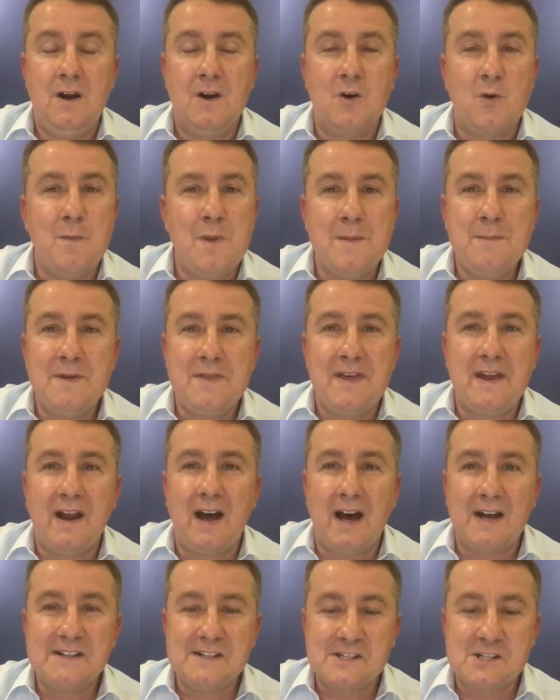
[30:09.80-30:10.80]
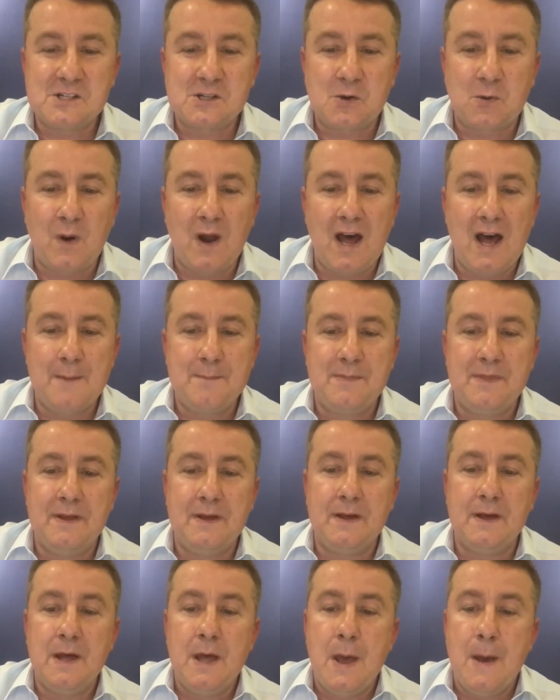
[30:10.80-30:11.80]
Remember that I described
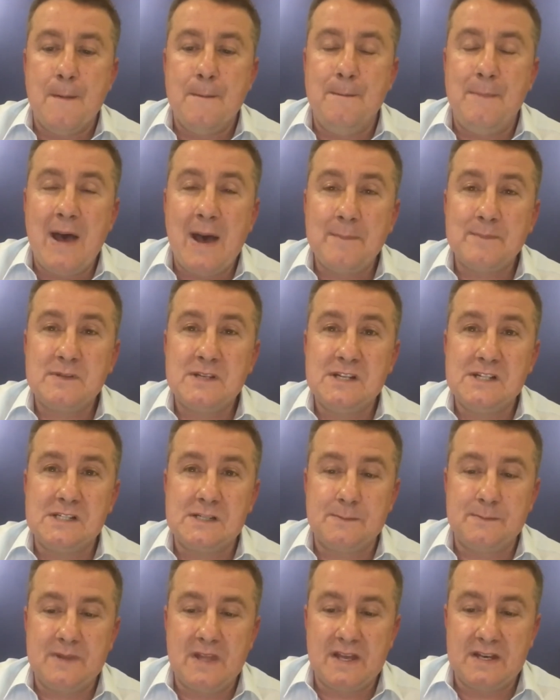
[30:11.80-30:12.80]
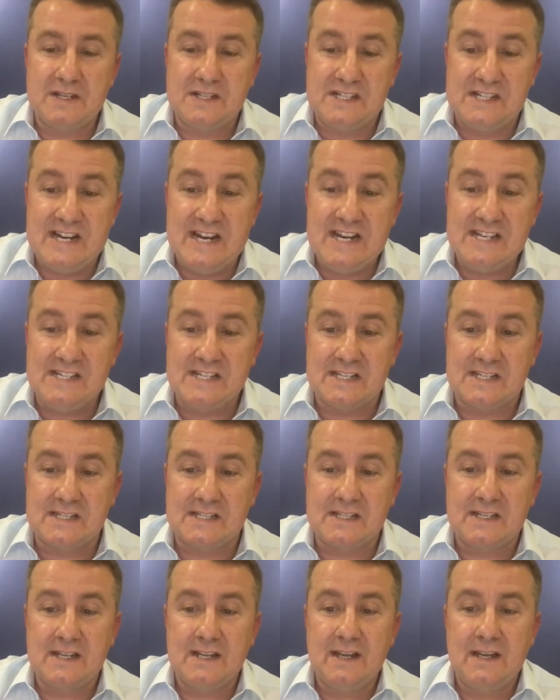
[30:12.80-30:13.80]
the baptism that
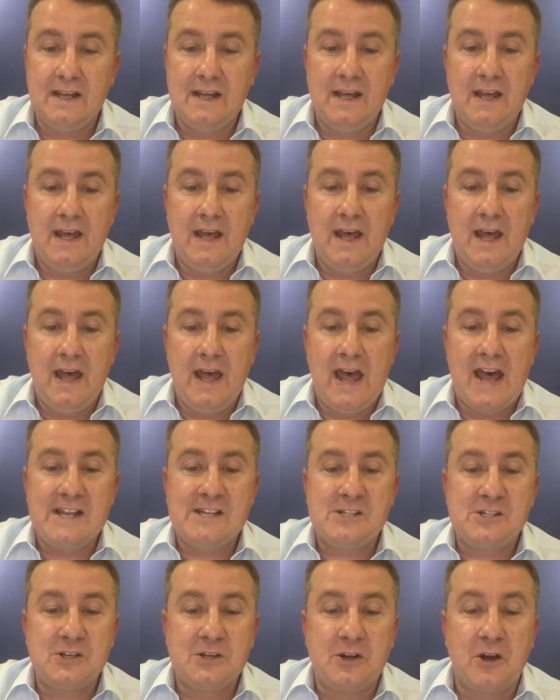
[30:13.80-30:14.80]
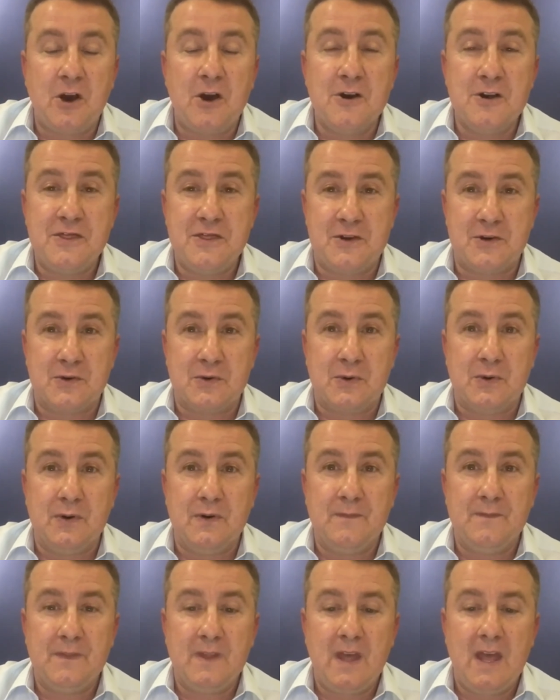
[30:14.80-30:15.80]
Jesus has to go through
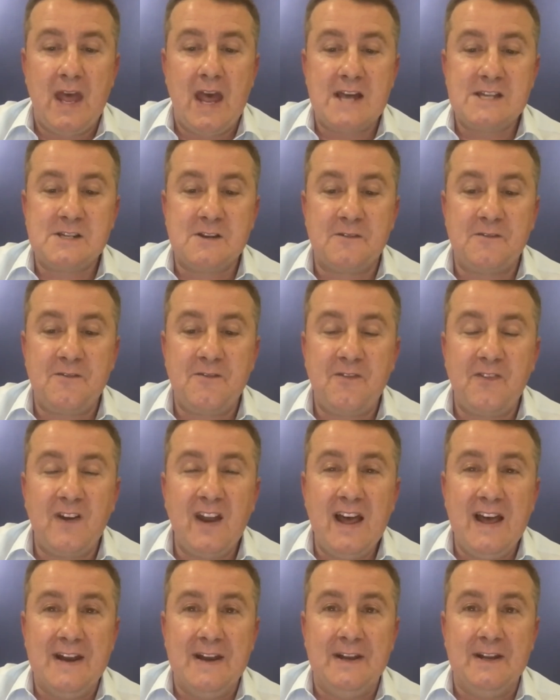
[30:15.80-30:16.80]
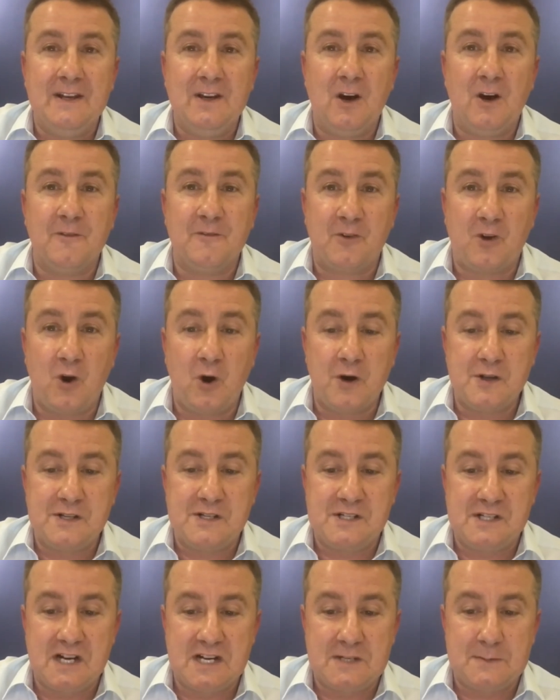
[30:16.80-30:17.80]
as a flood of
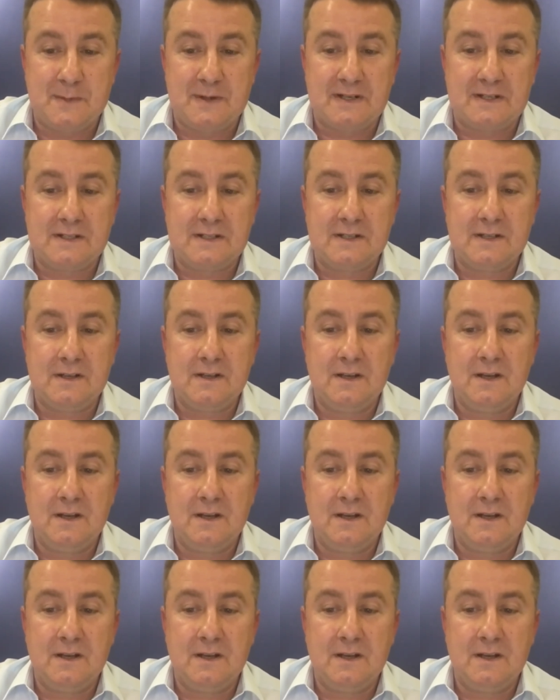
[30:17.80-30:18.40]
God's judgment.